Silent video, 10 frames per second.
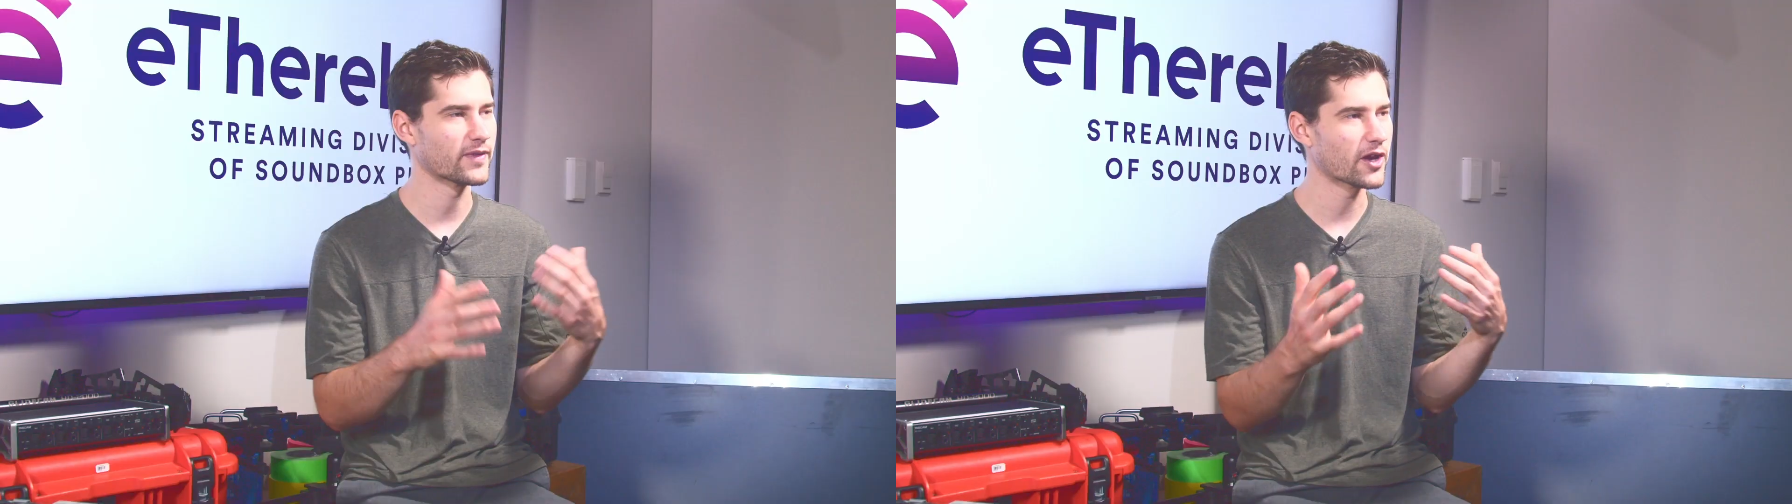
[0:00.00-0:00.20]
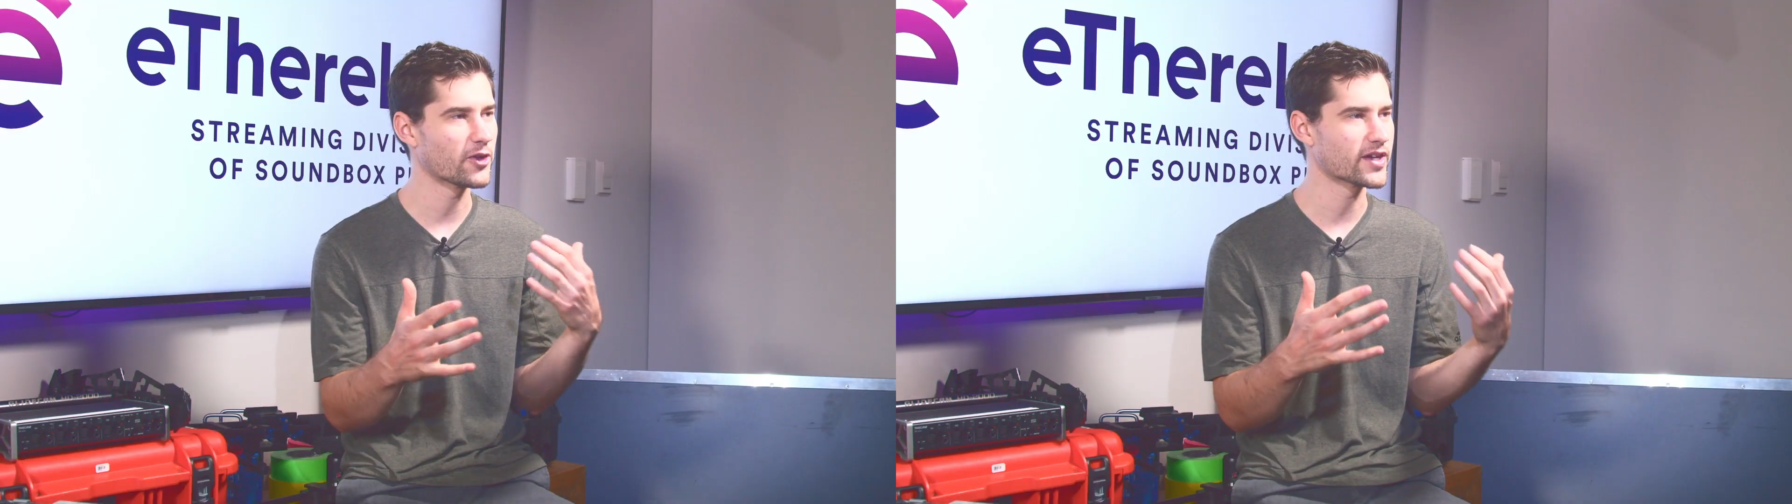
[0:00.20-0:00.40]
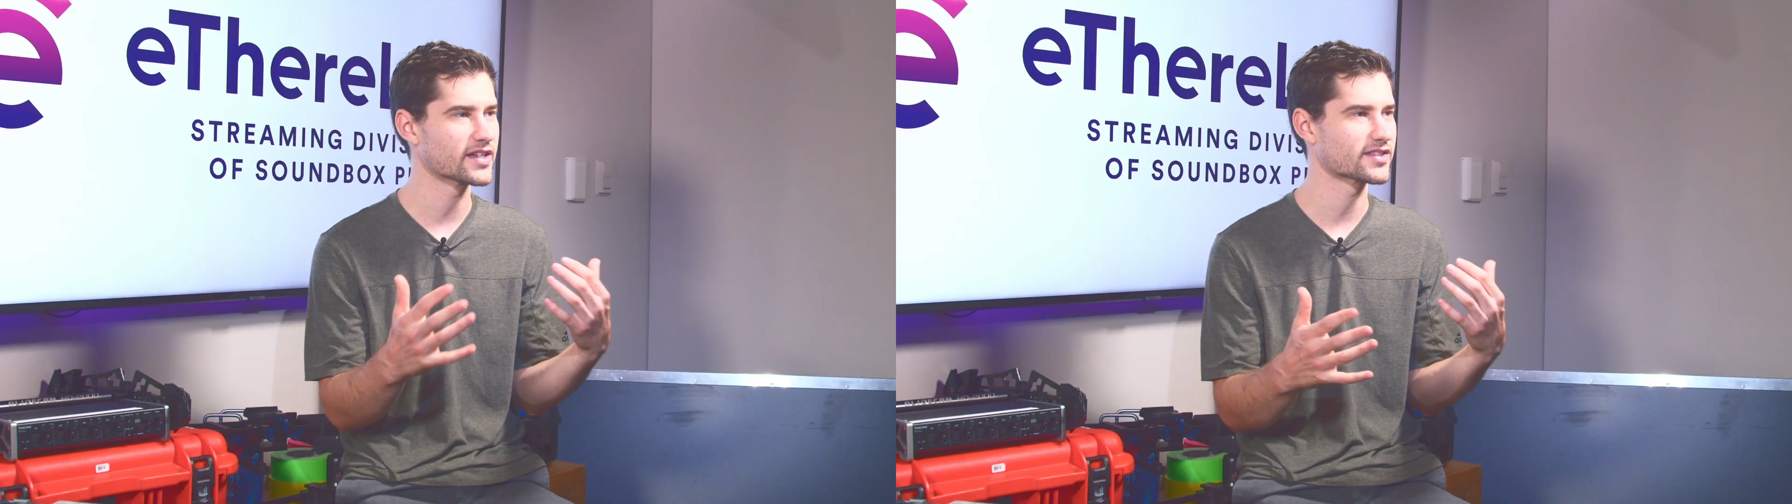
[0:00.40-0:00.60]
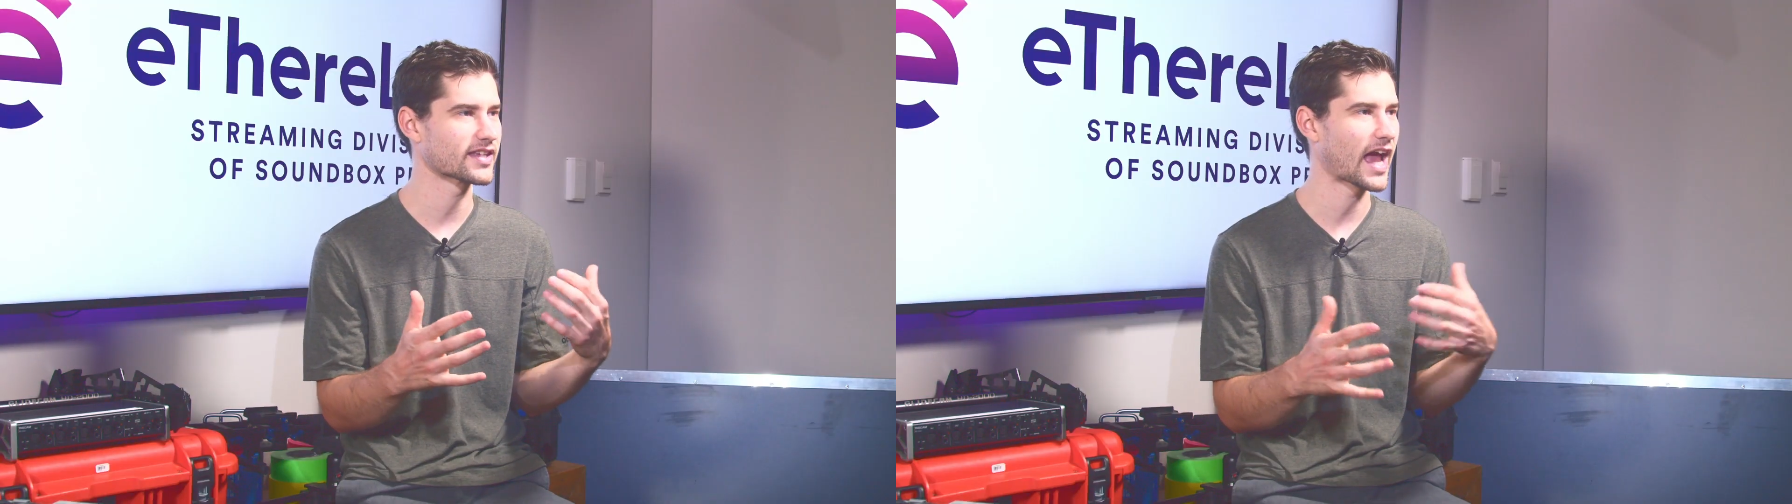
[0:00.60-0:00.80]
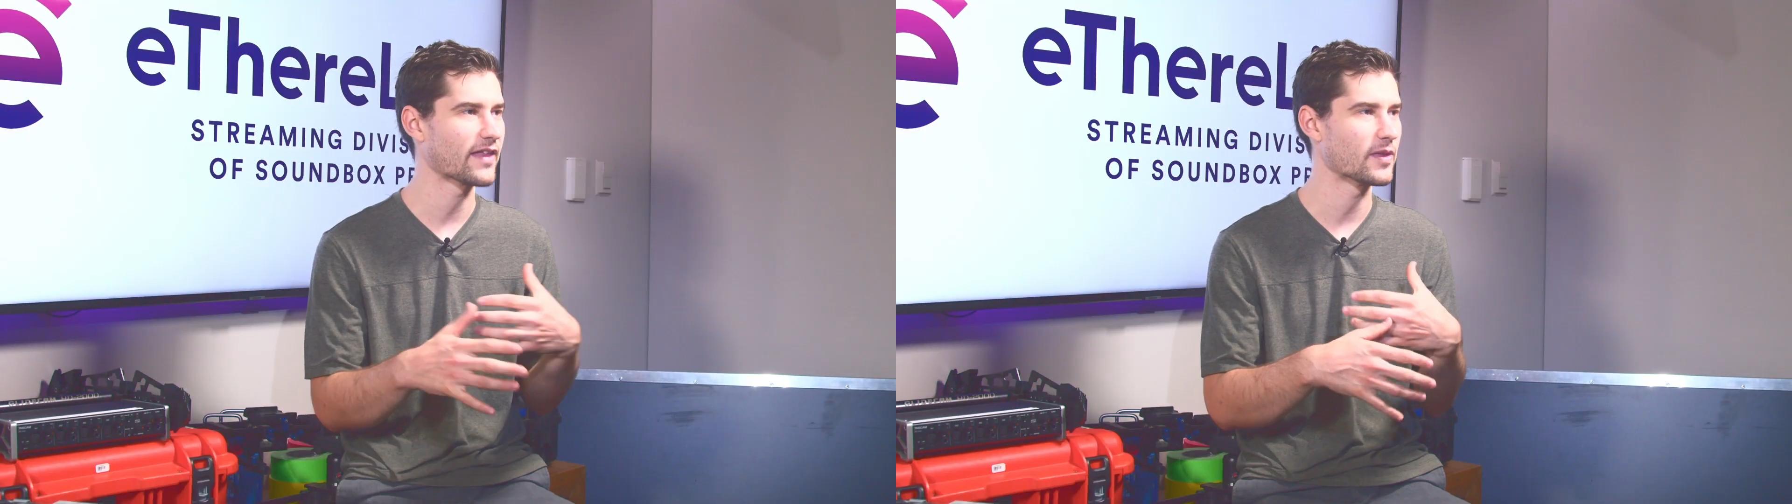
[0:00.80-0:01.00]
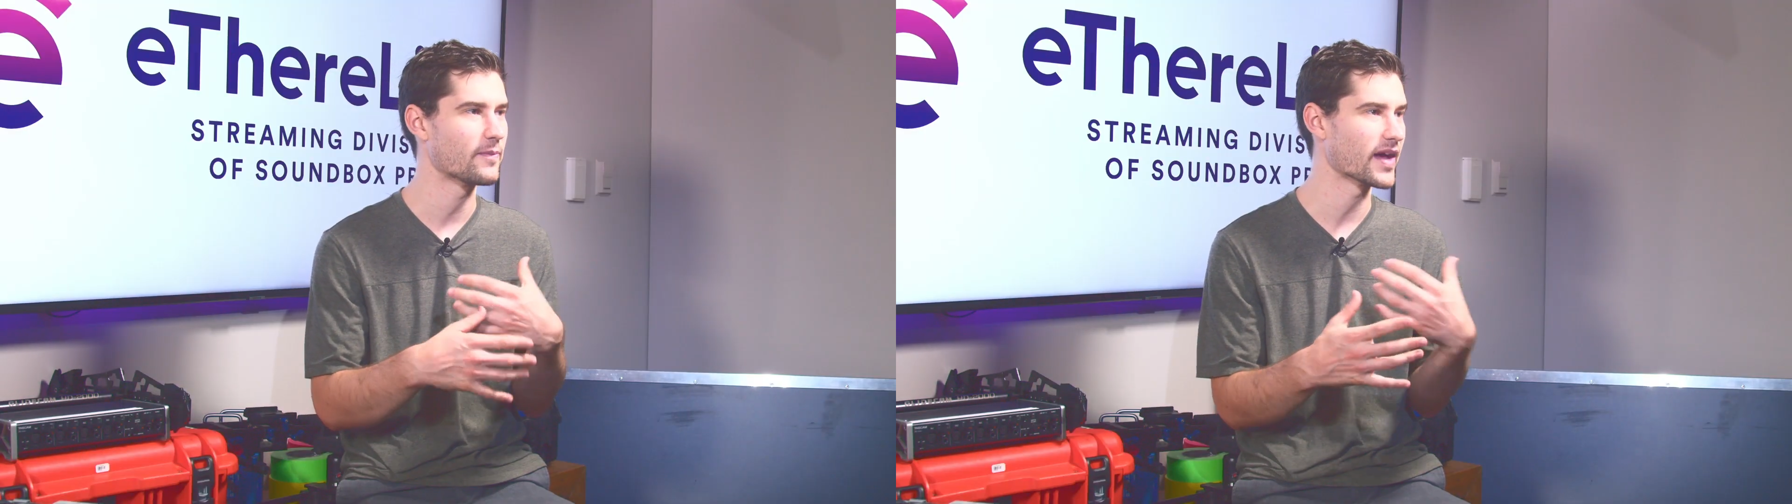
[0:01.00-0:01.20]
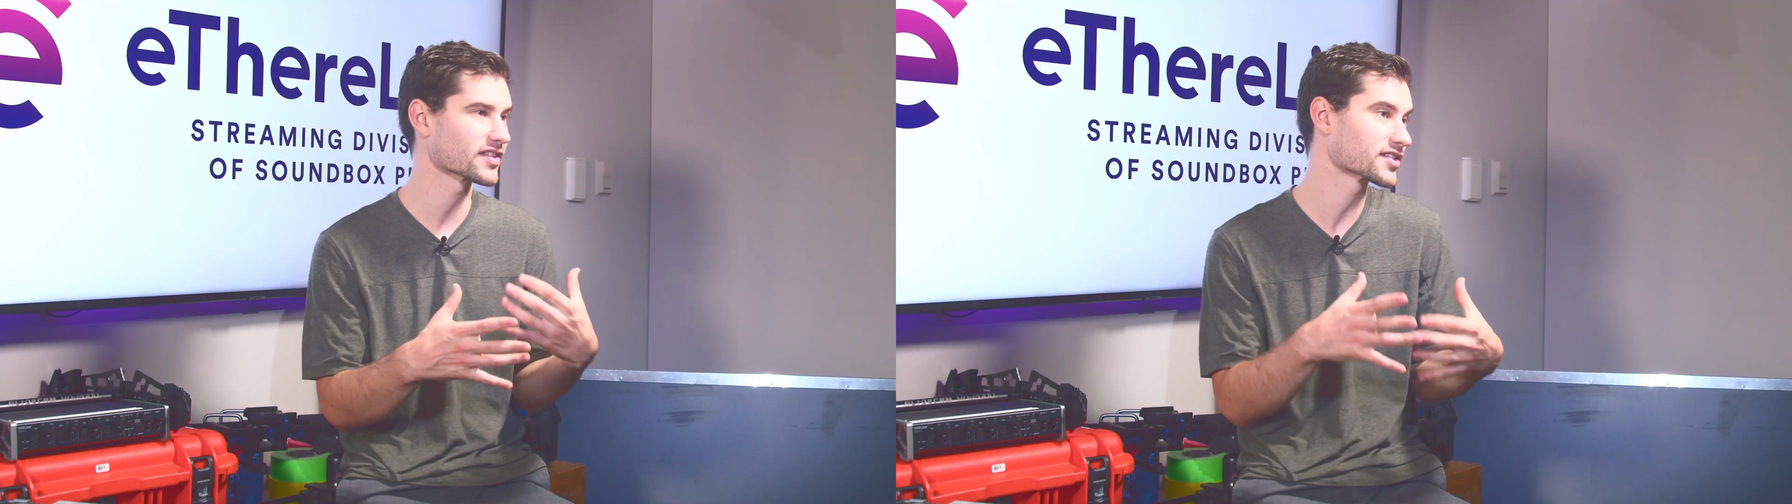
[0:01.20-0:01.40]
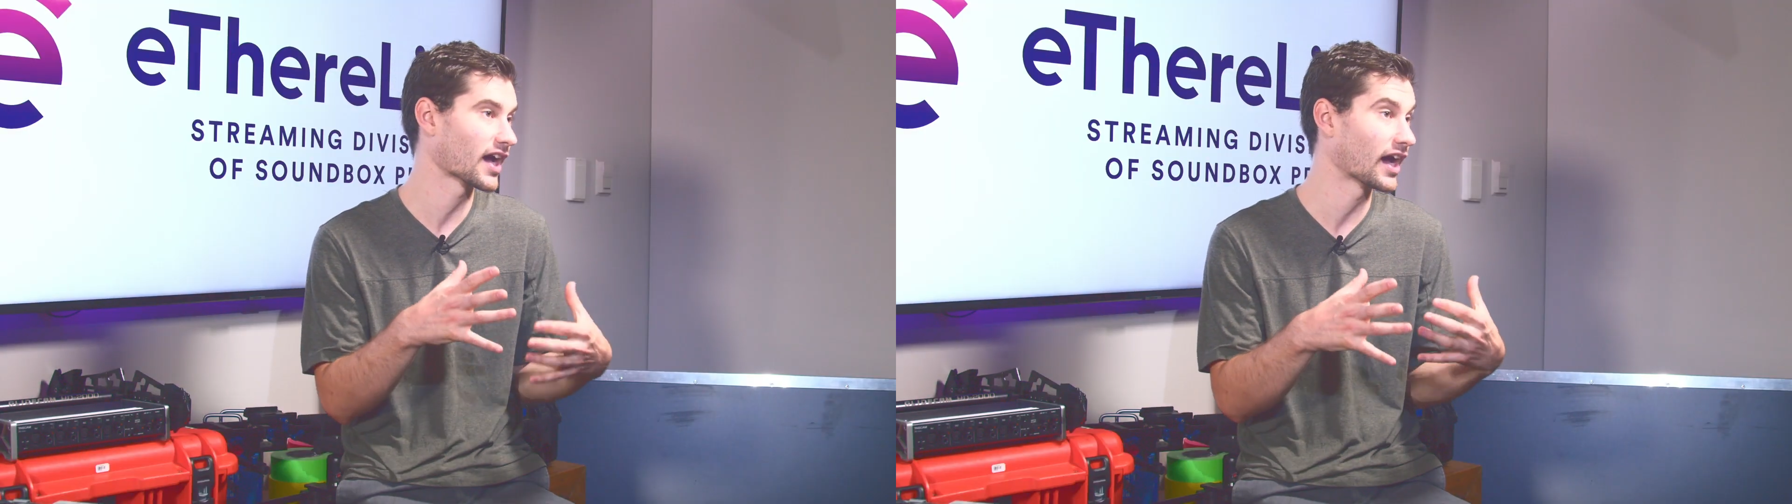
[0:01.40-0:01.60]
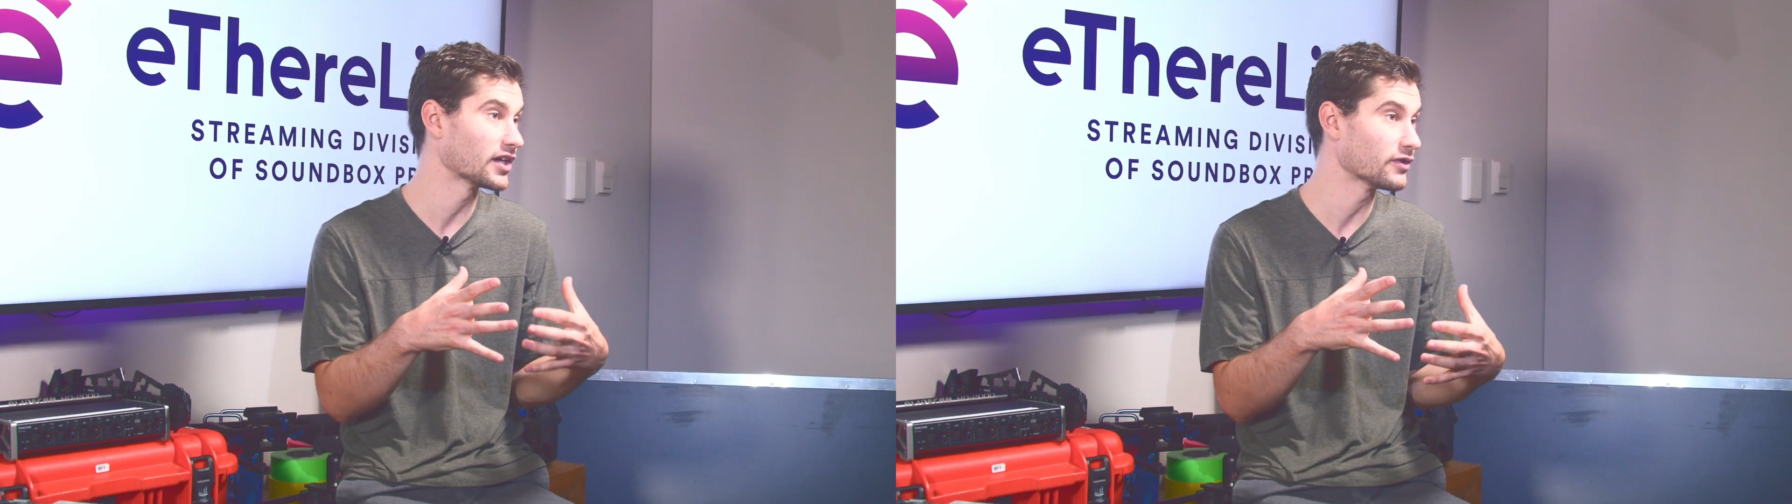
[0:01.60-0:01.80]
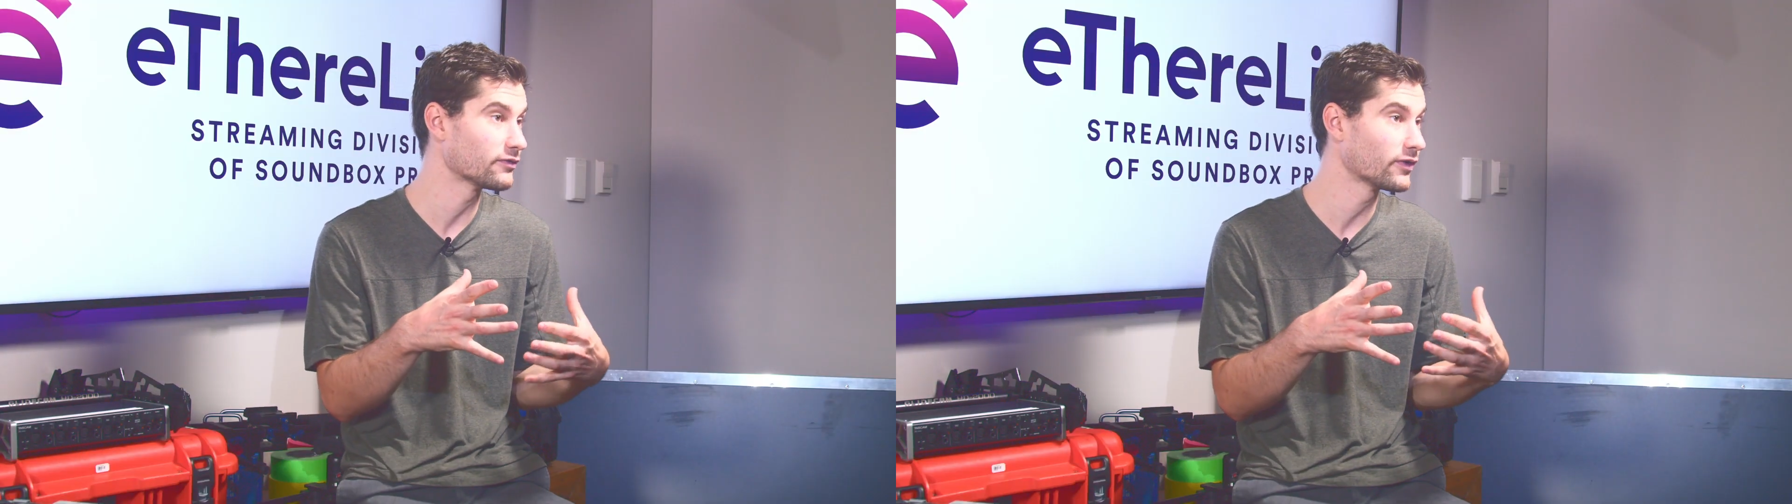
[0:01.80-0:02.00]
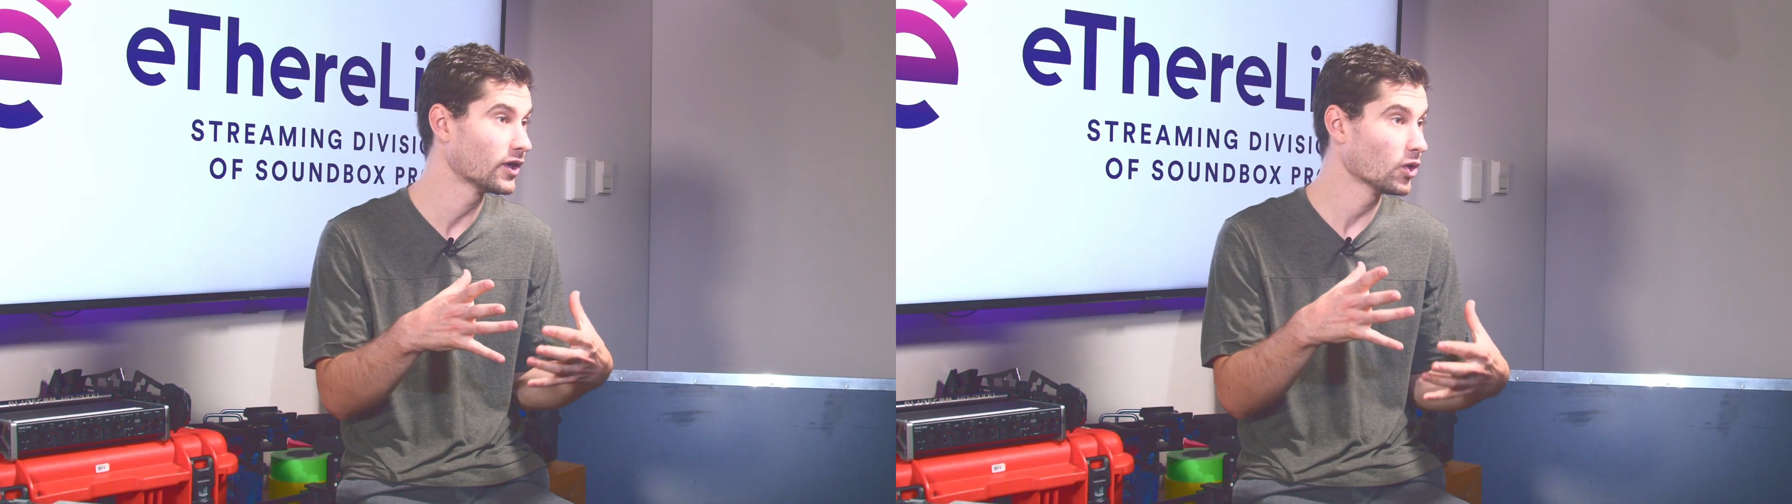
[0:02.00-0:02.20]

there, you can decide the best kind of